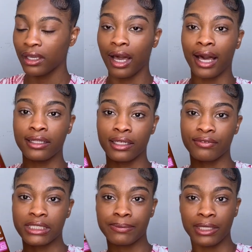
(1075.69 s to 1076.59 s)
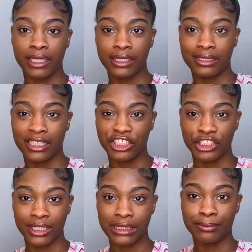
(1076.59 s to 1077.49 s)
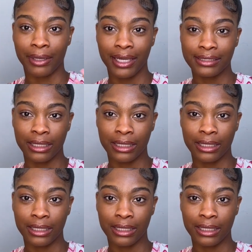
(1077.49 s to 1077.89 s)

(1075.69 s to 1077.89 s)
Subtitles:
I love this because it just brightens